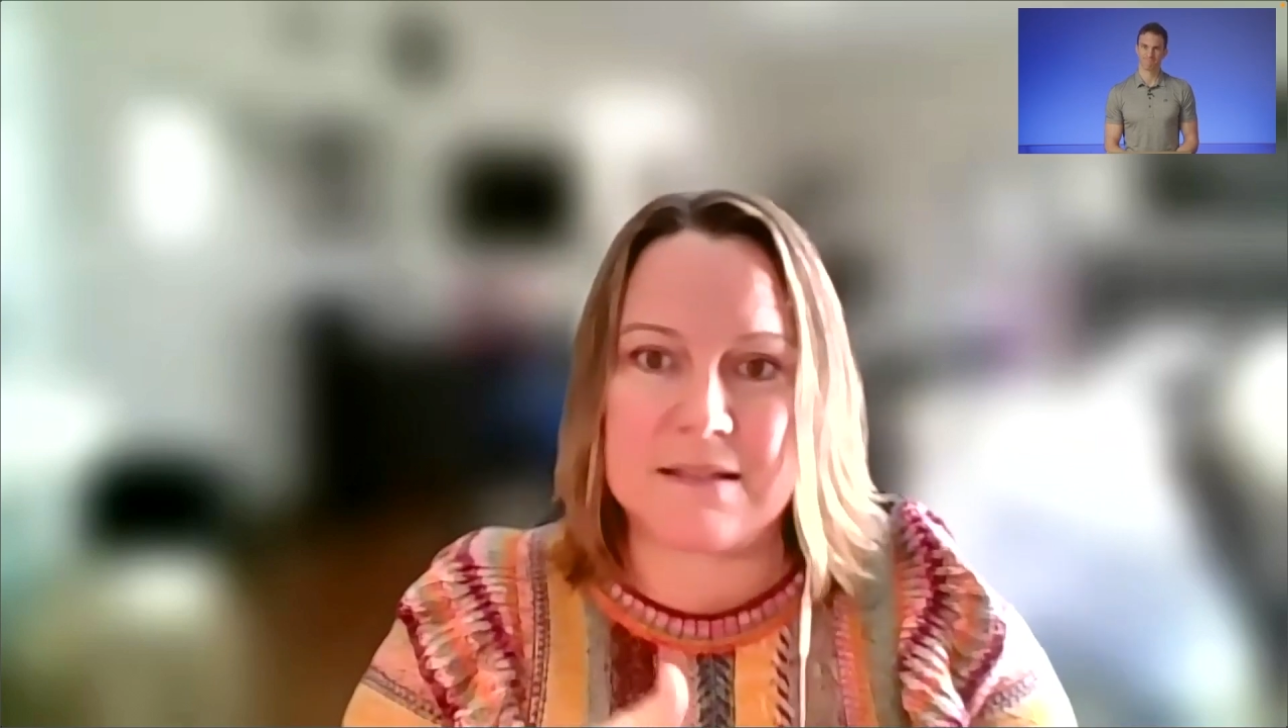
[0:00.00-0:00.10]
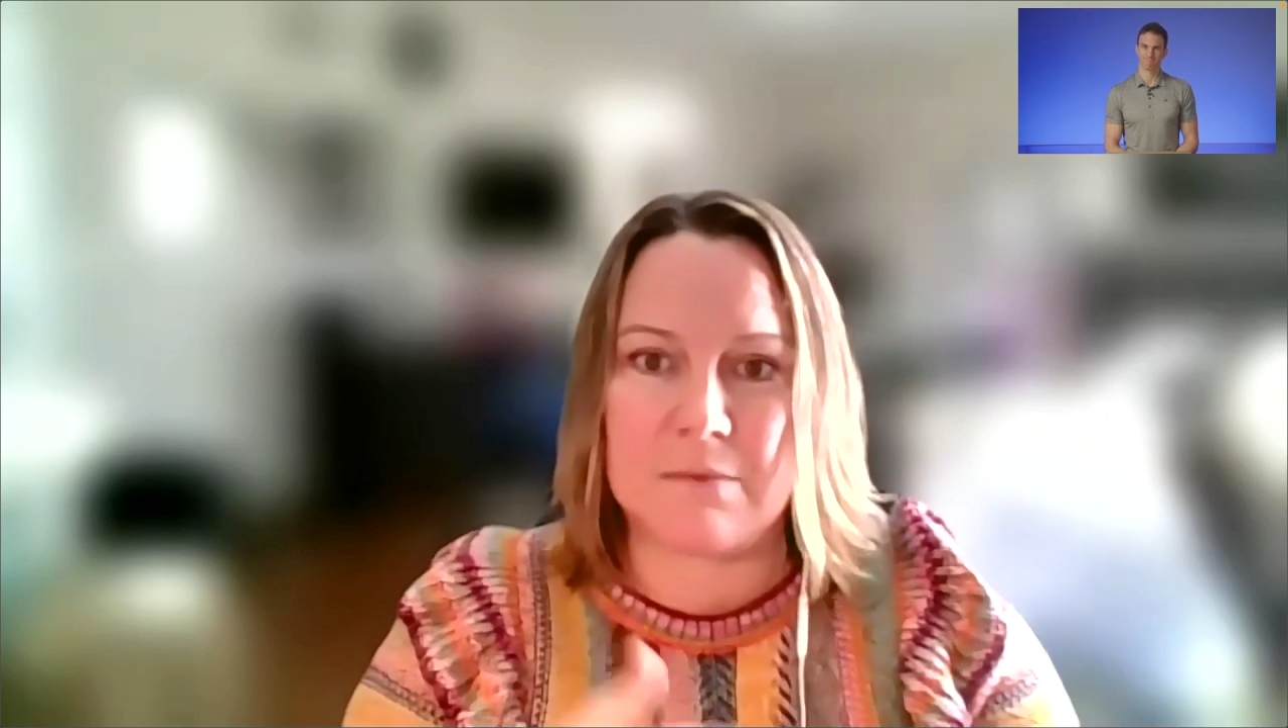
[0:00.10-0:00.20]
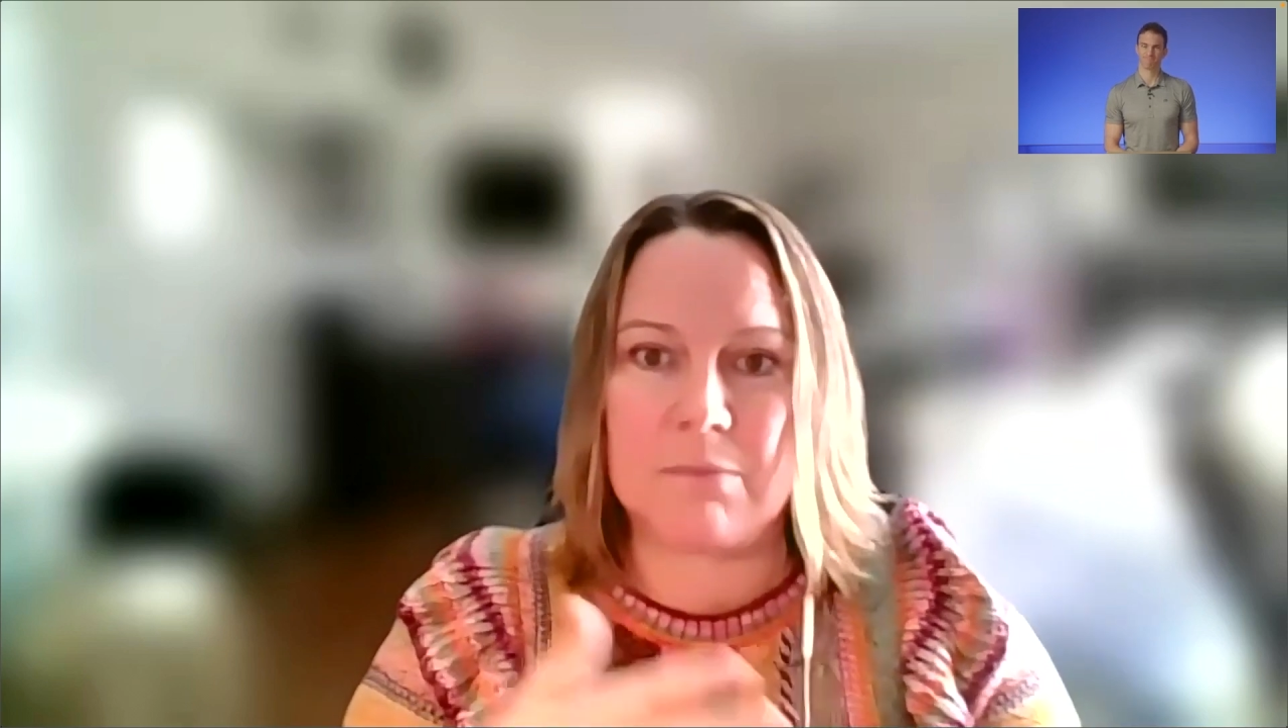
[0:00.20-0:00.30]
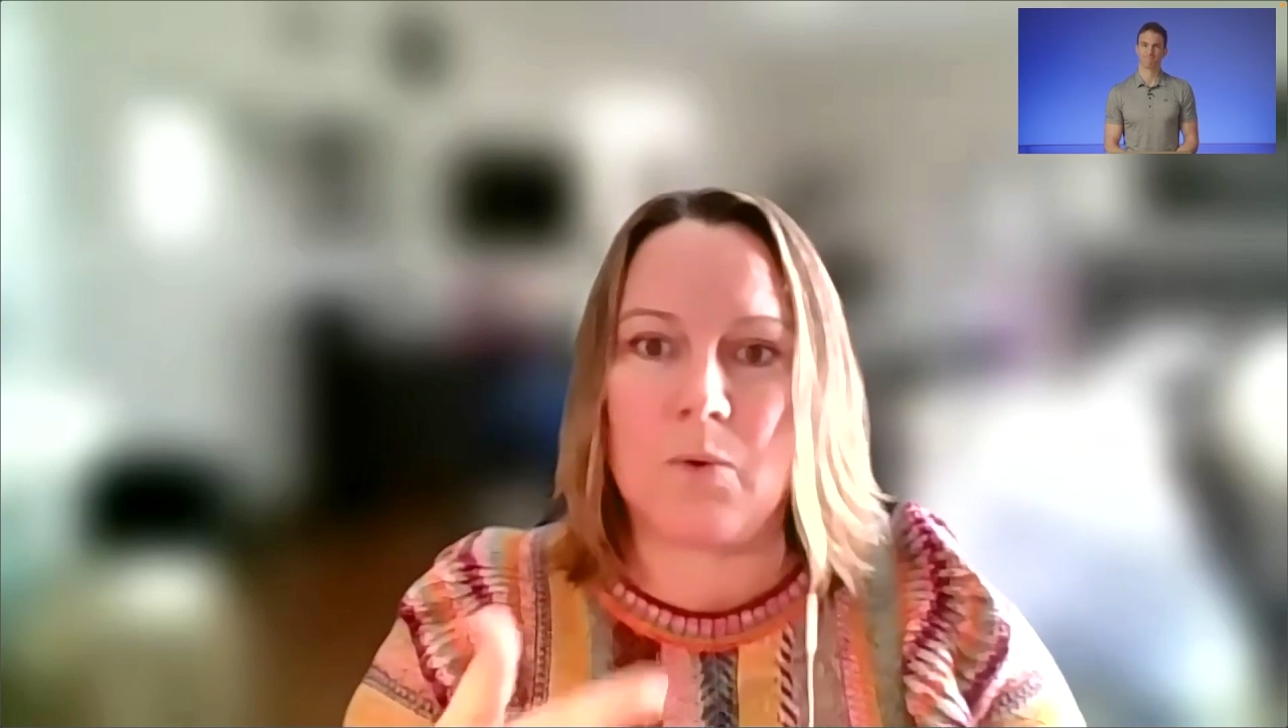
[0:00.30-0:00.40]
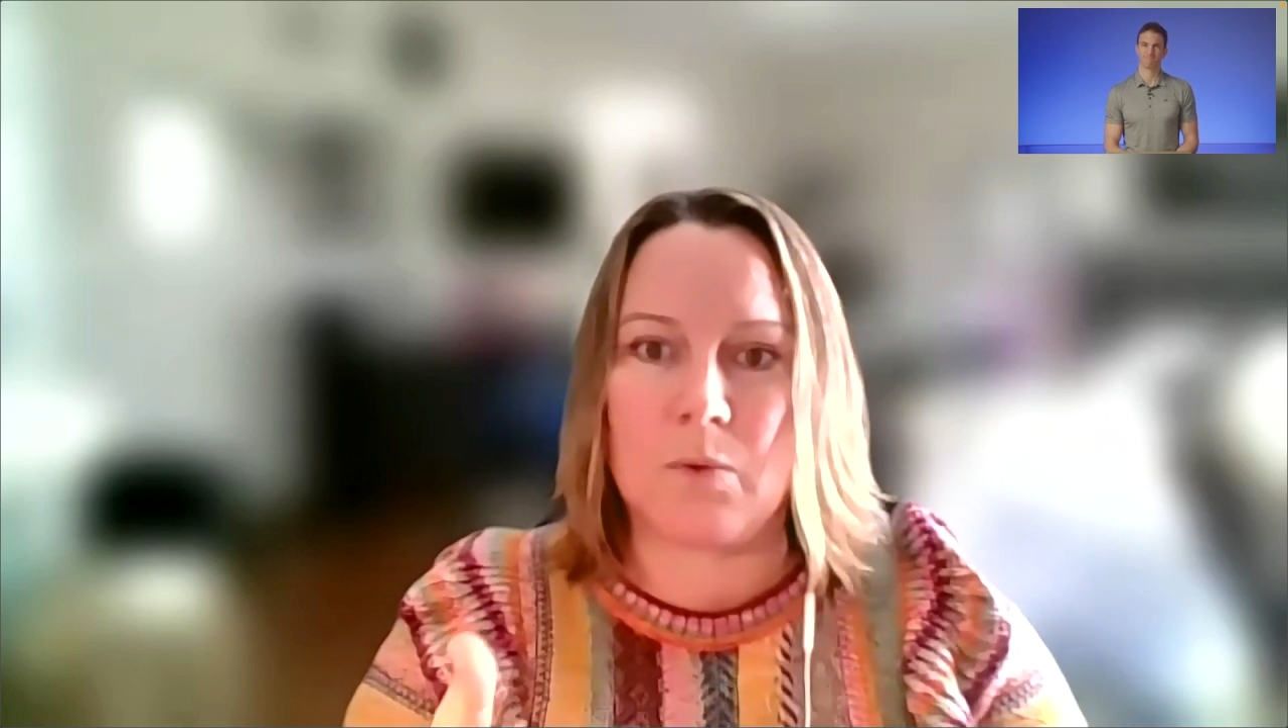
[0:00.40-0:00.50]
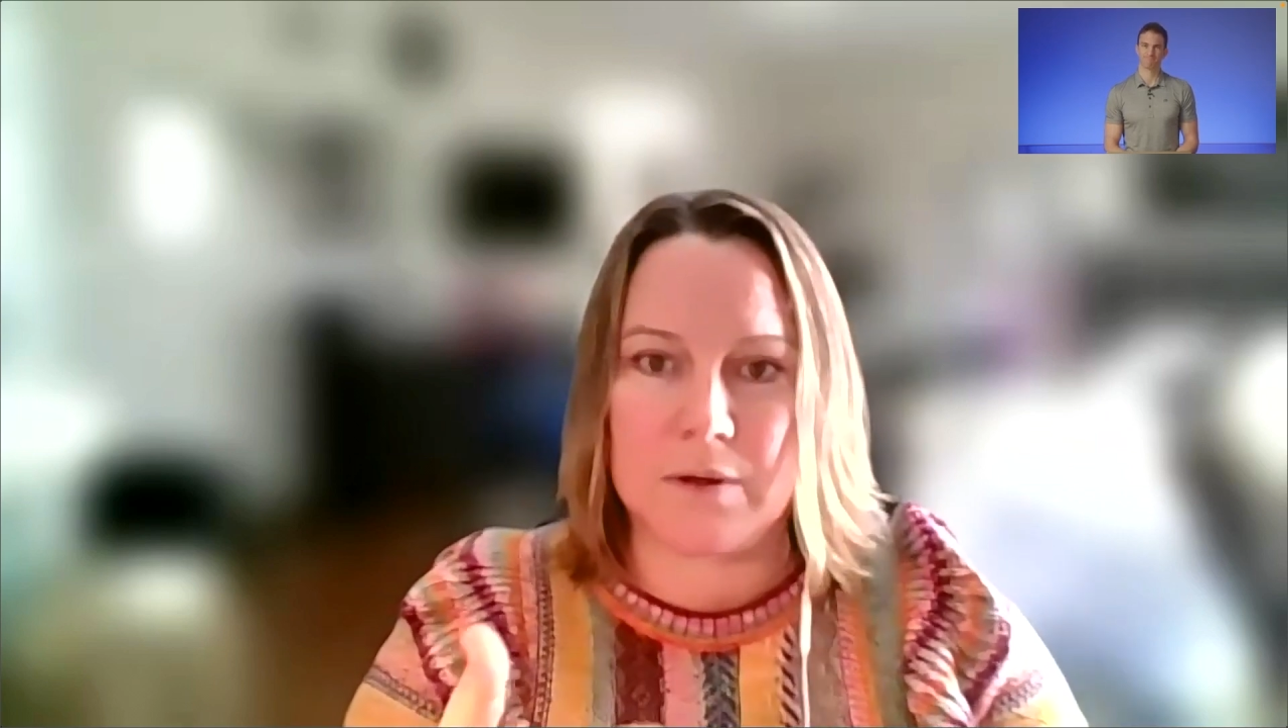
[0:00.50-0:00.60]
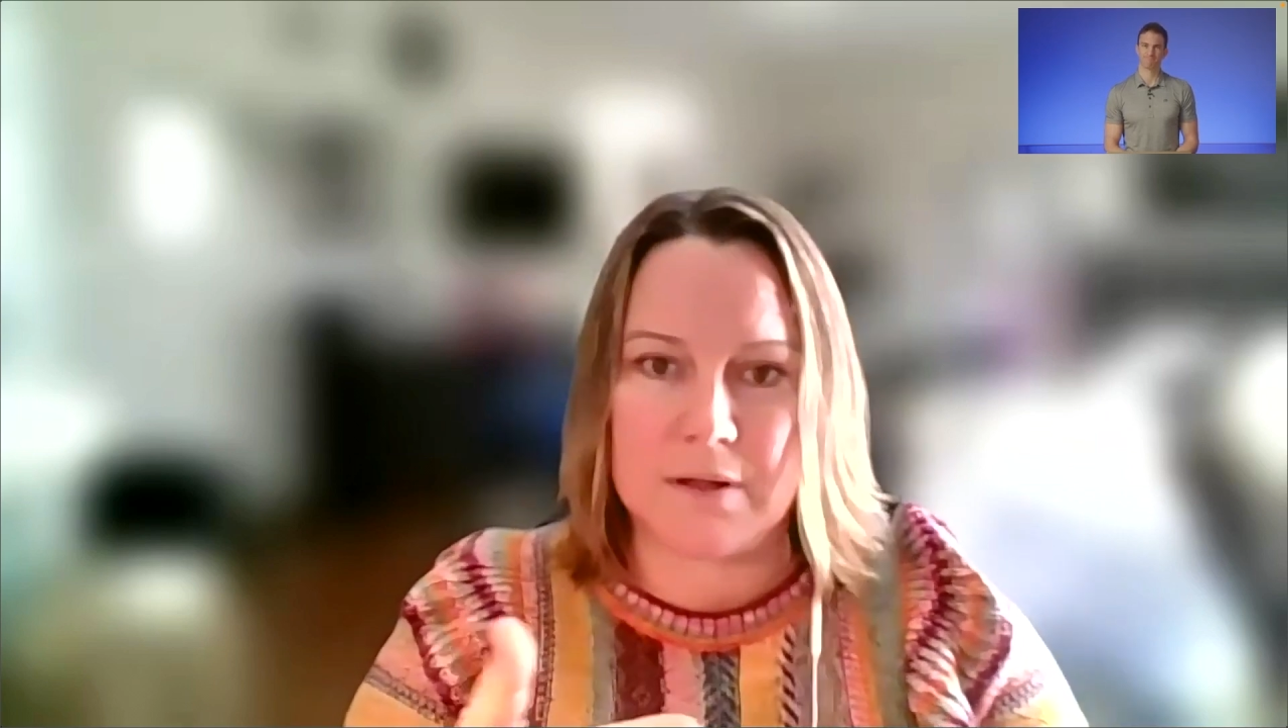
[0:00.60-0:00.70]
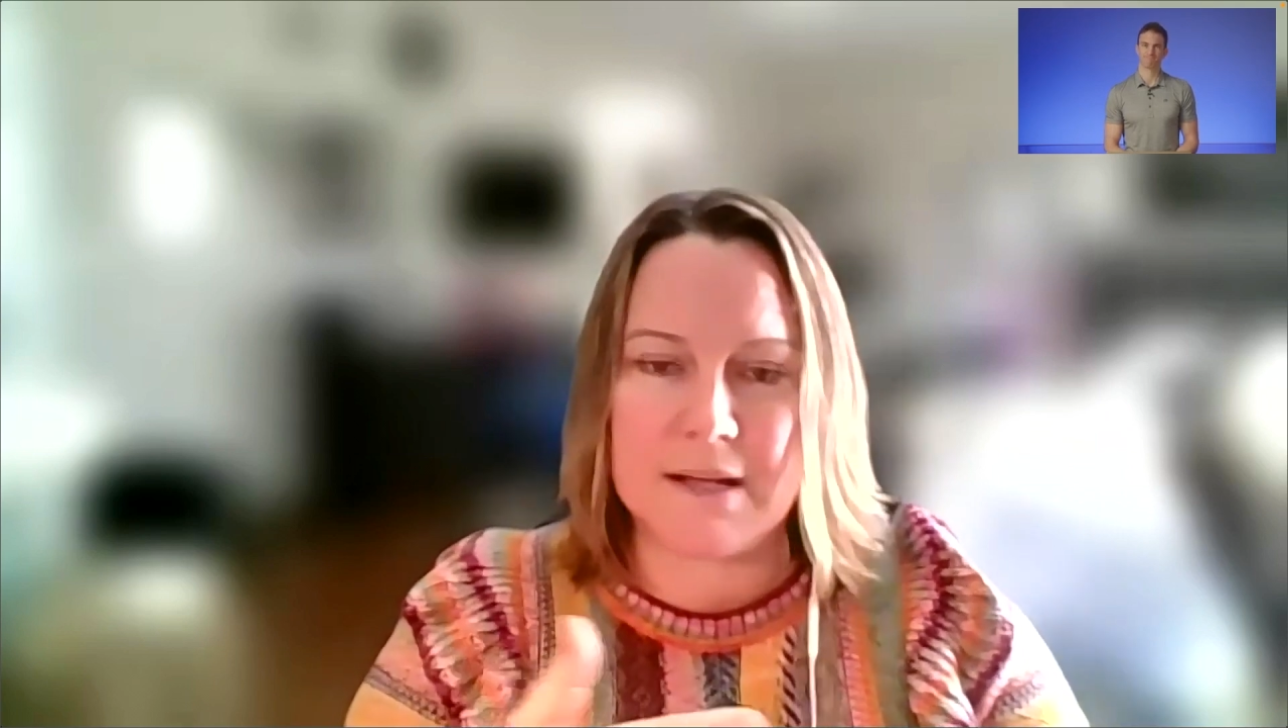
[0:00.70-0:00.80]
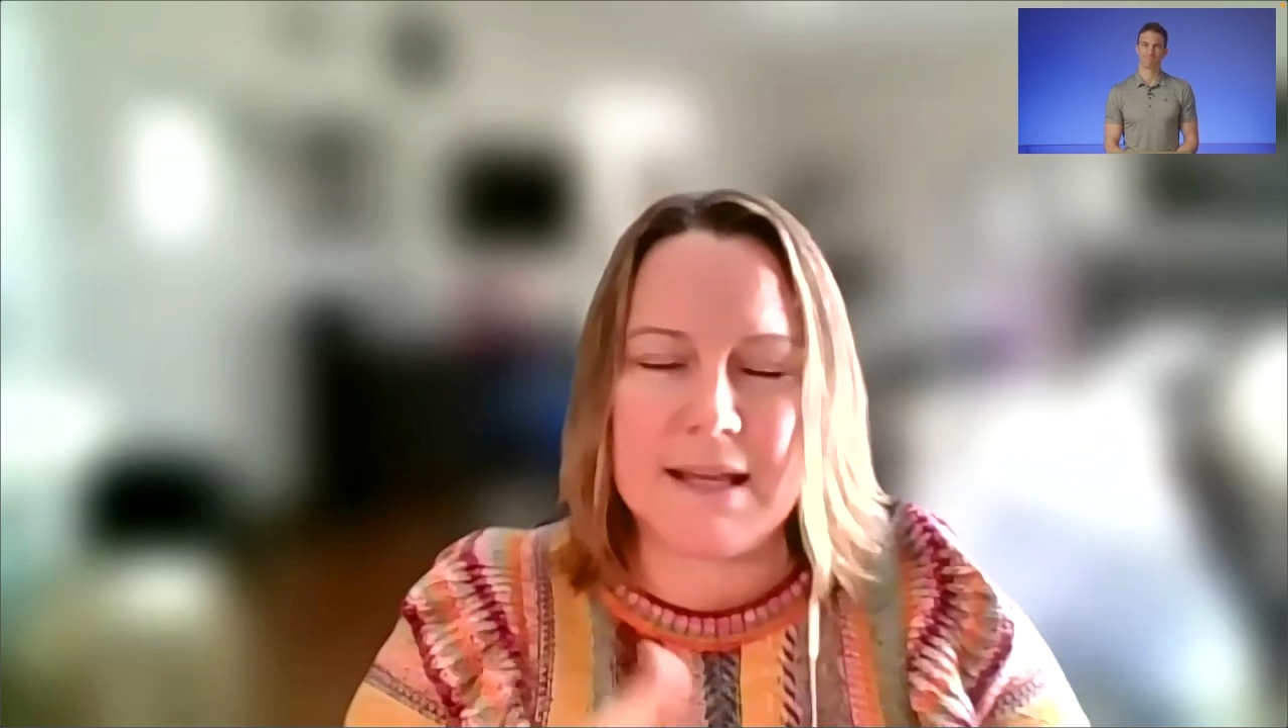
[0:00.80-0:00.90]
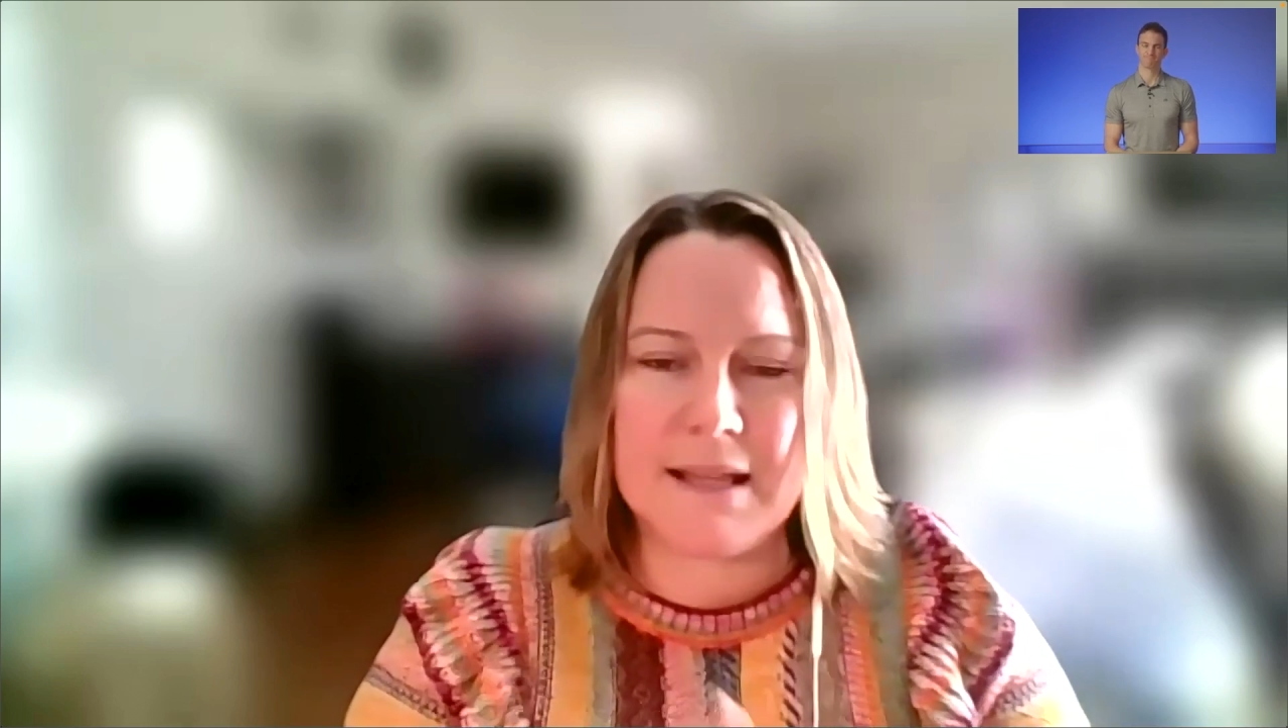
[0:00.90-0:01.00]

support